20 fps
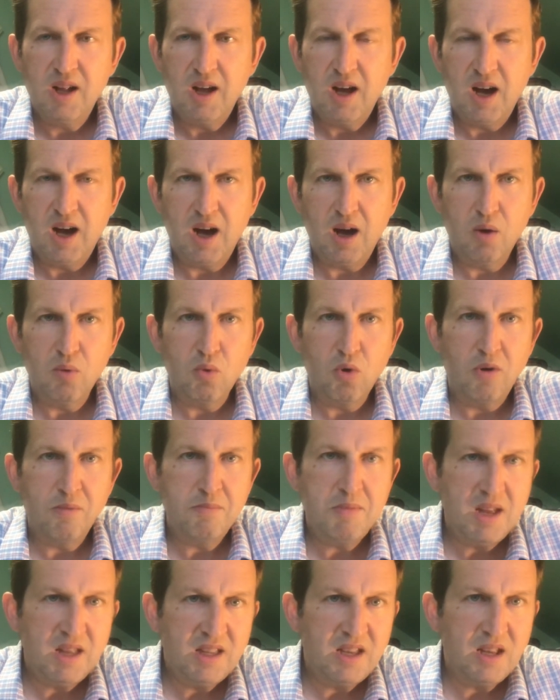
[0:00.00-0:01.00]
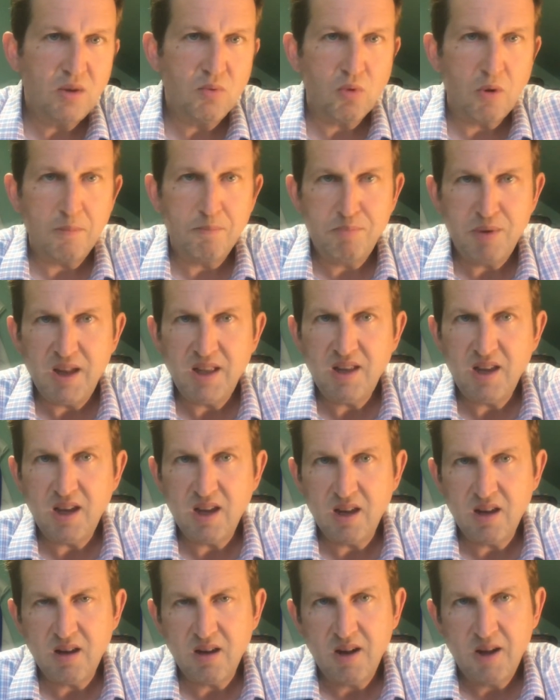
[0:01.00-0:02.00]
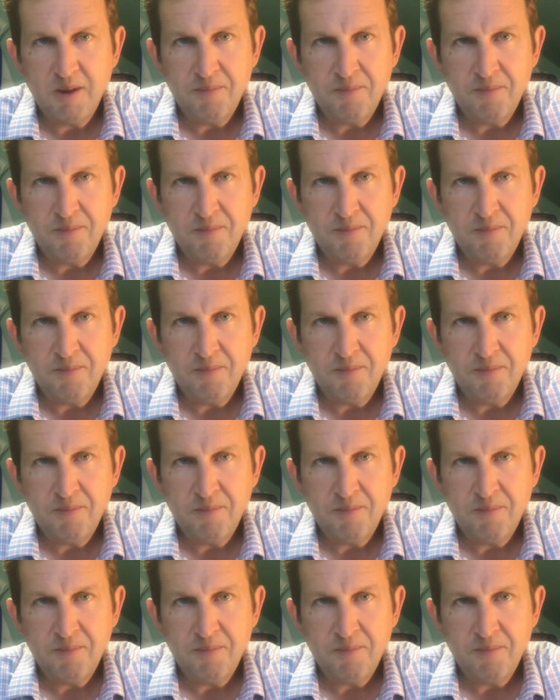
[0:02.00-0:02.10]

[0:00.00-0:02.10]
uh, rominion, robinion,